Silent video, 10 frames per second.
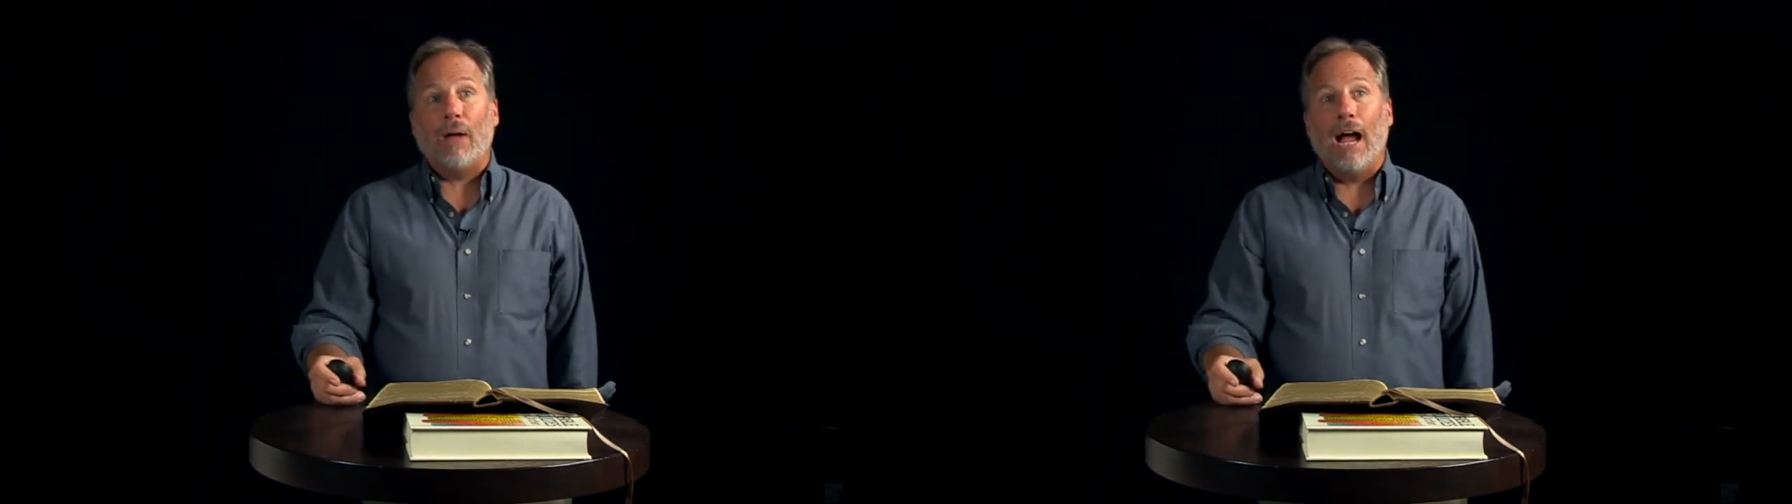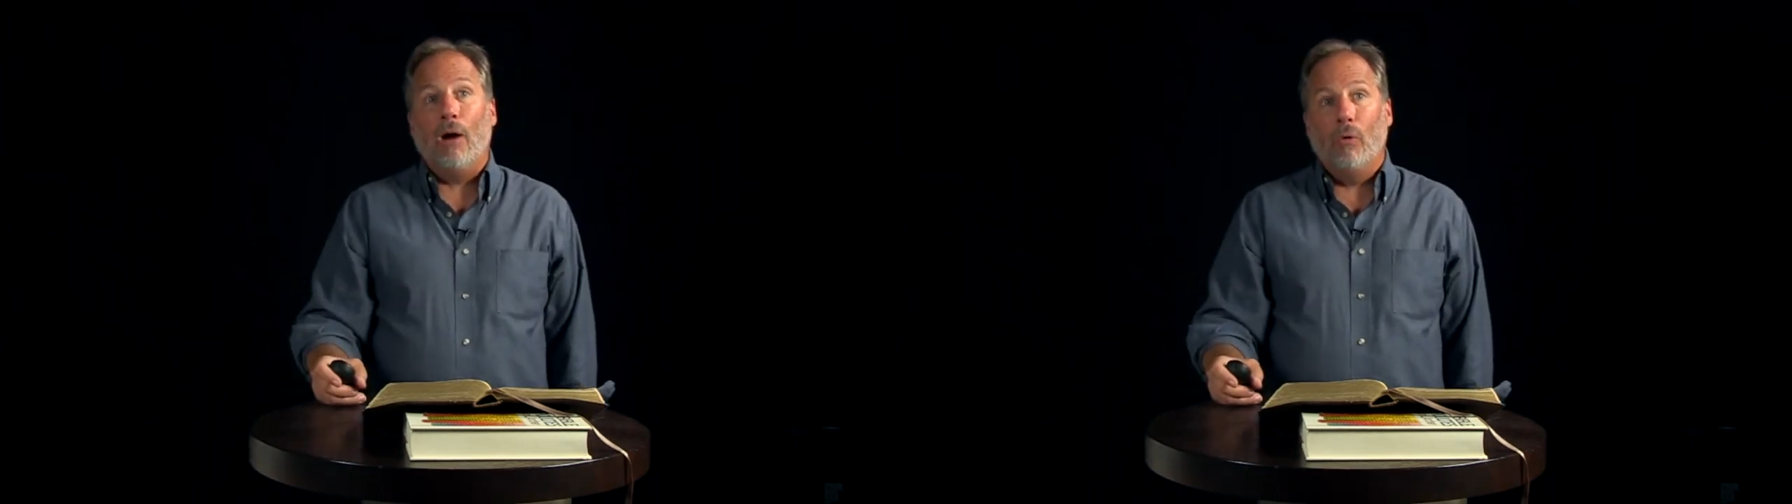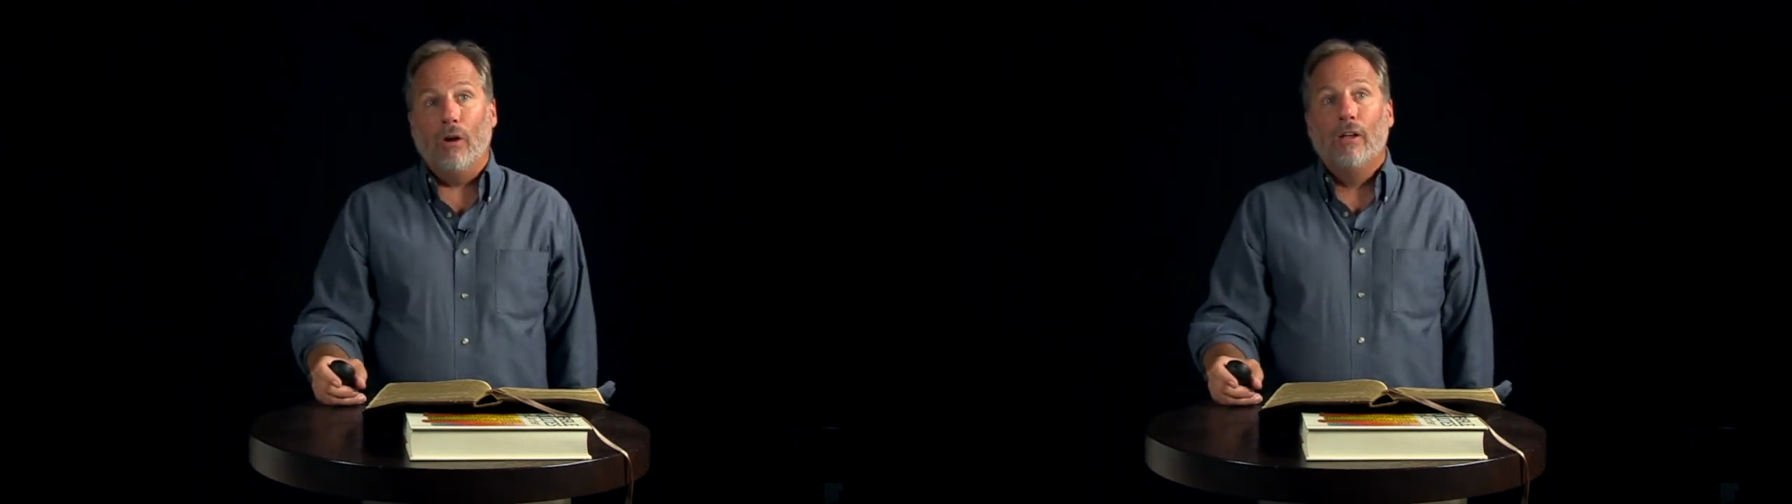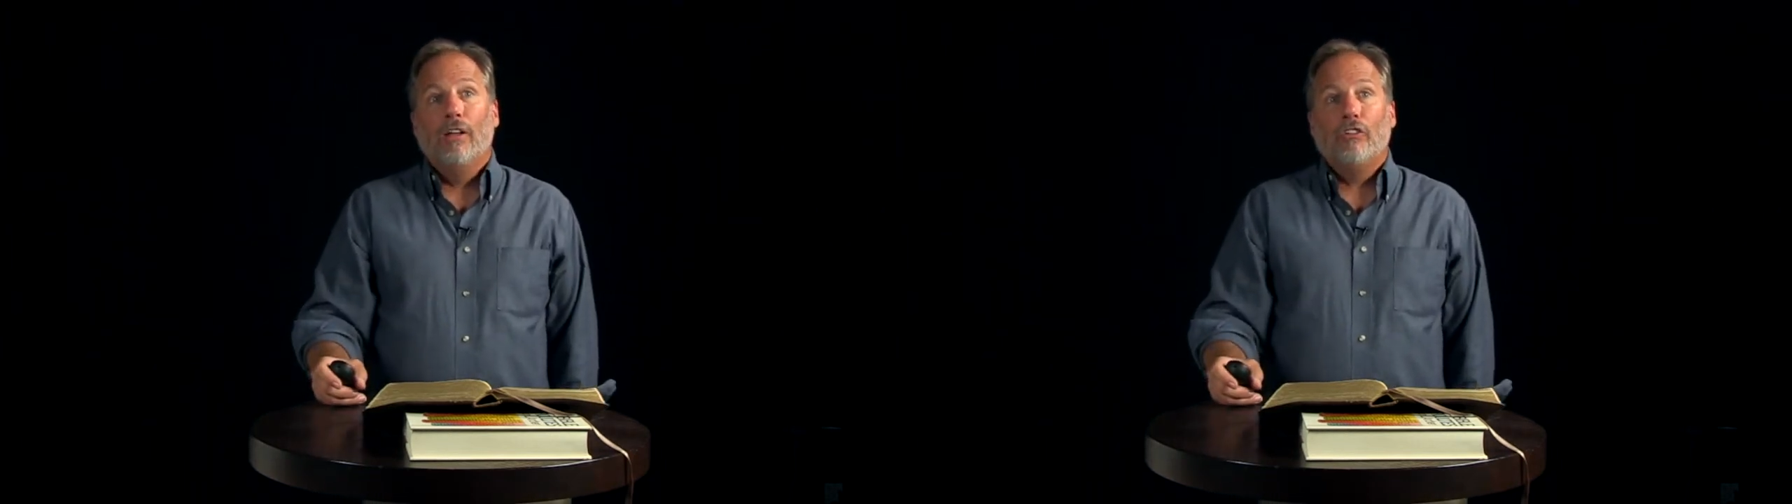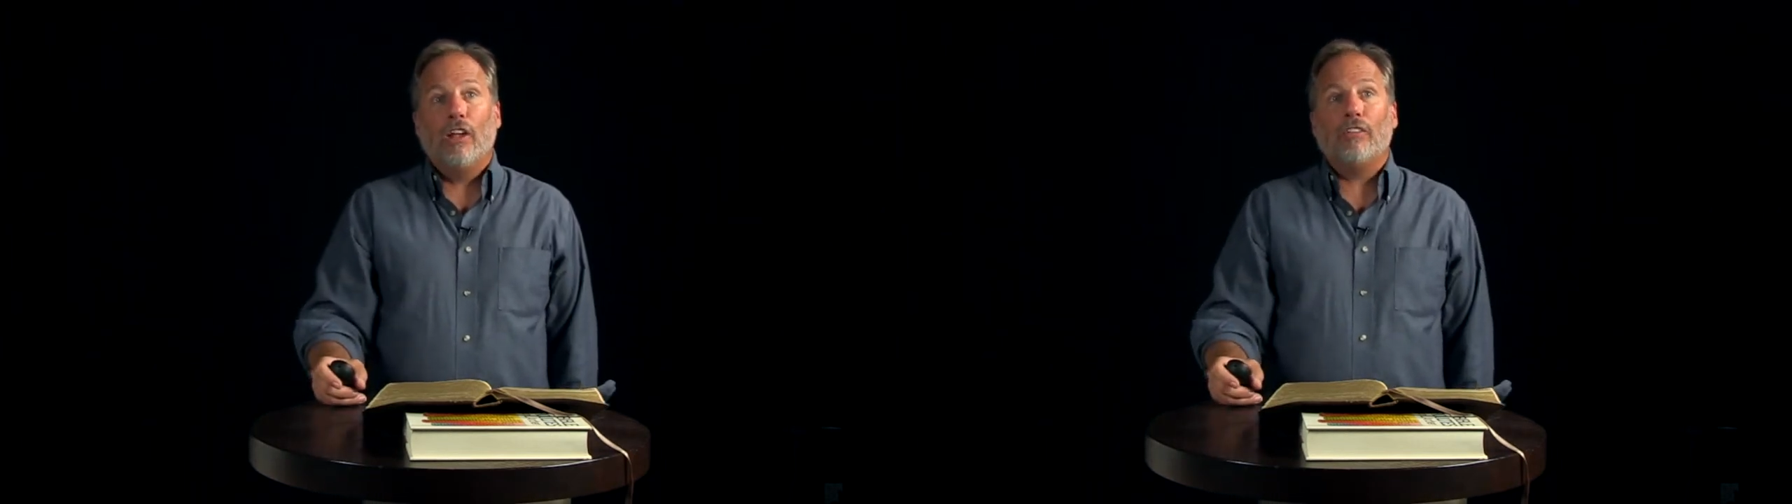power.
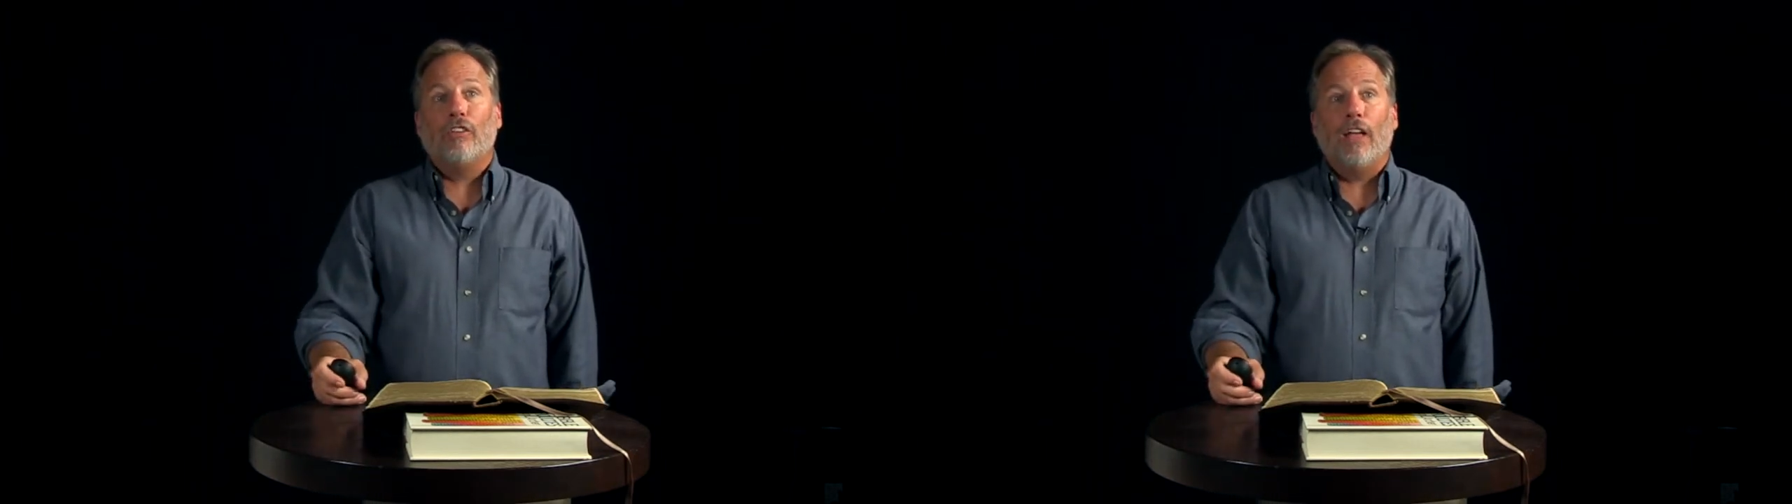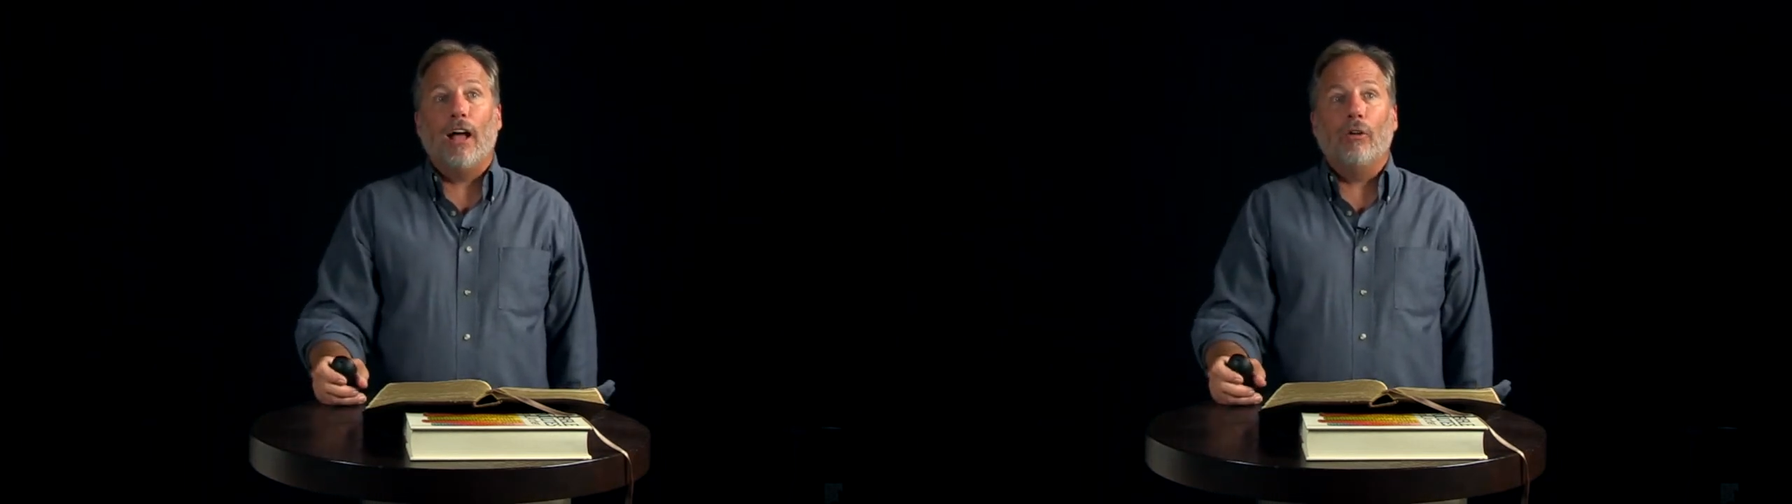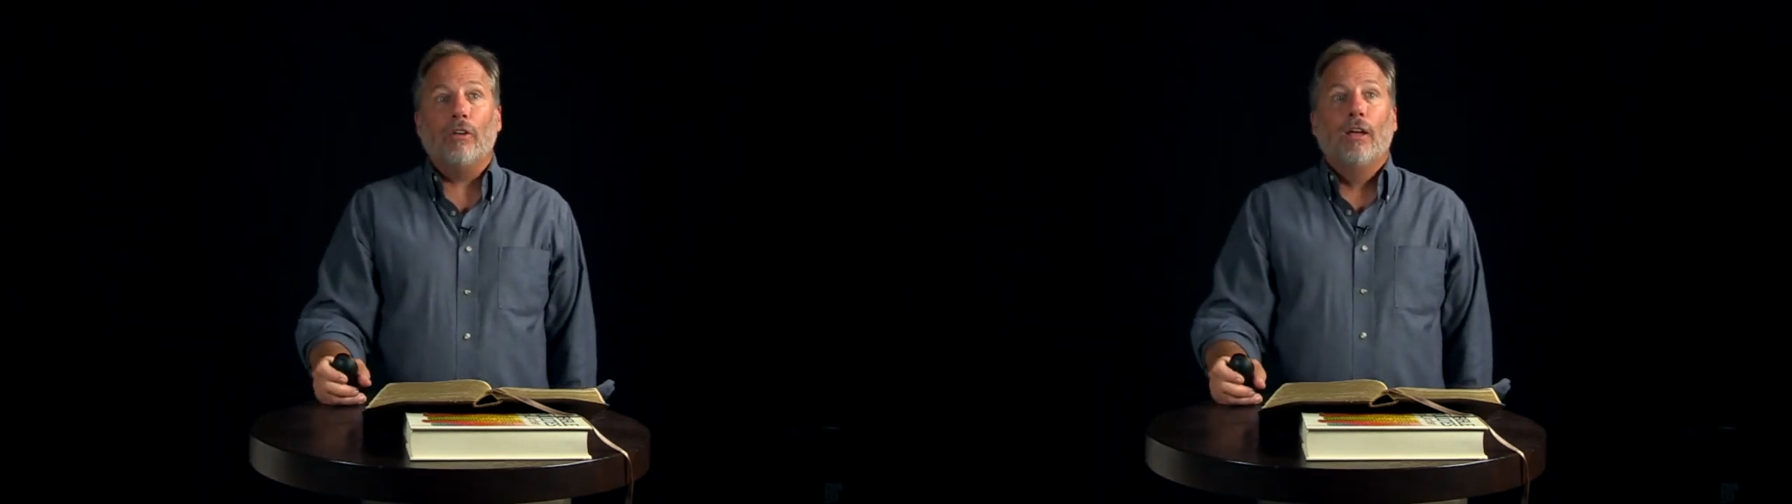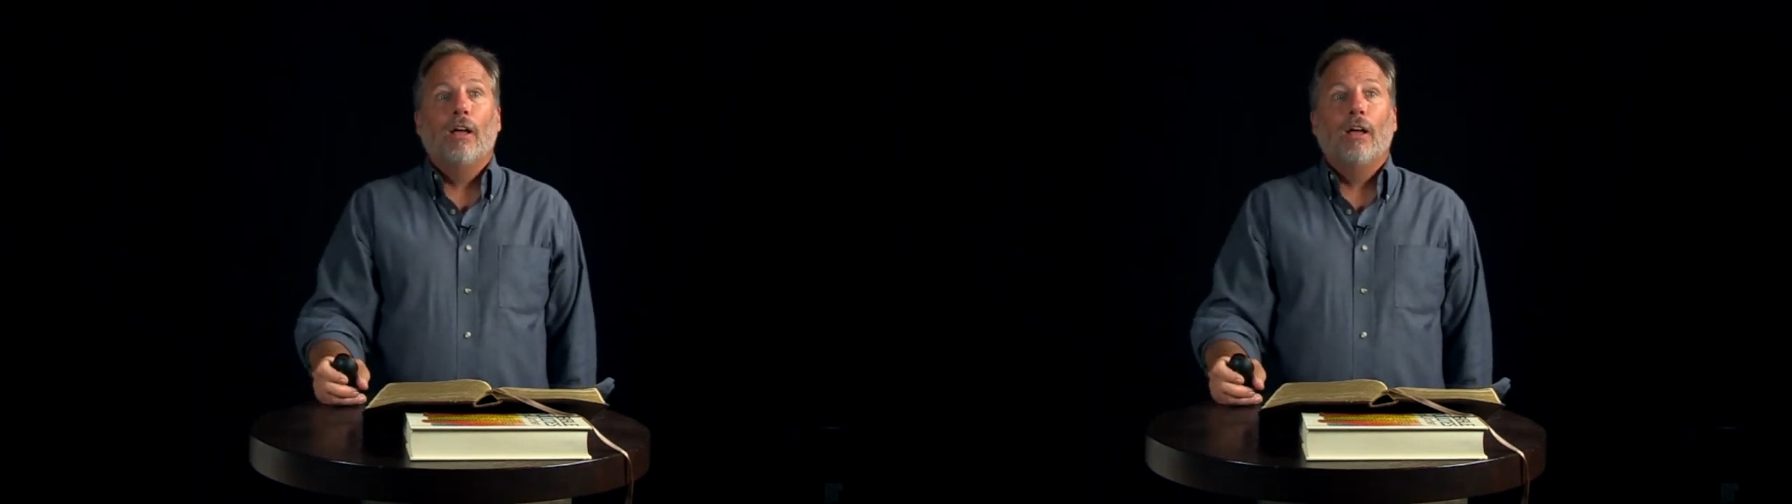Check this out.